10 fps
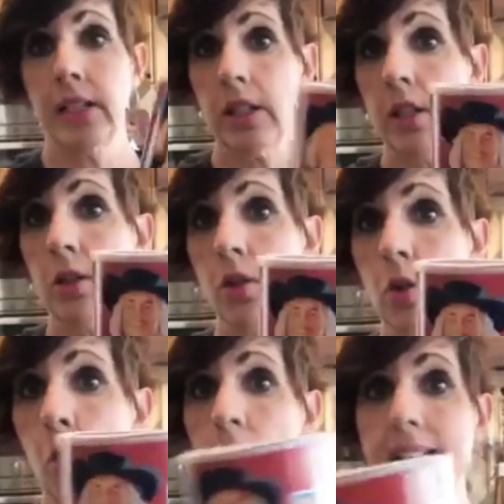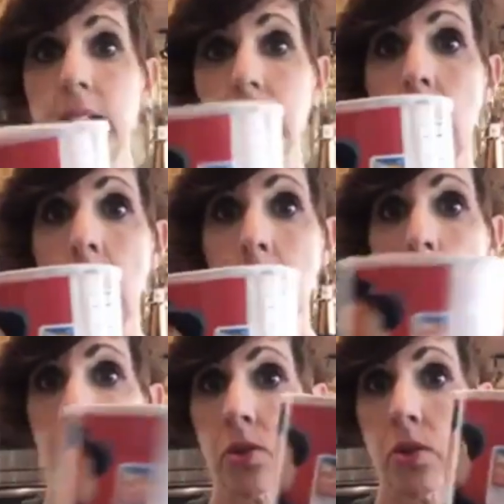to use Quaker
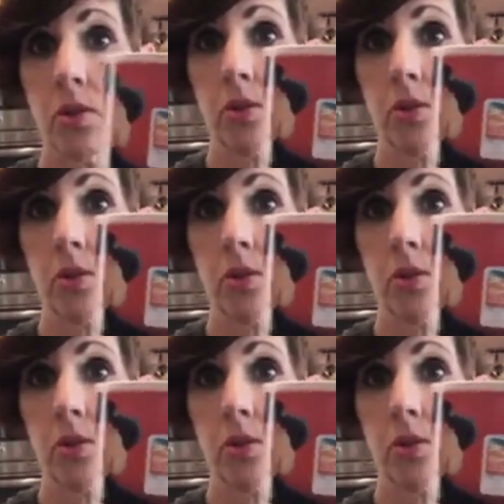oats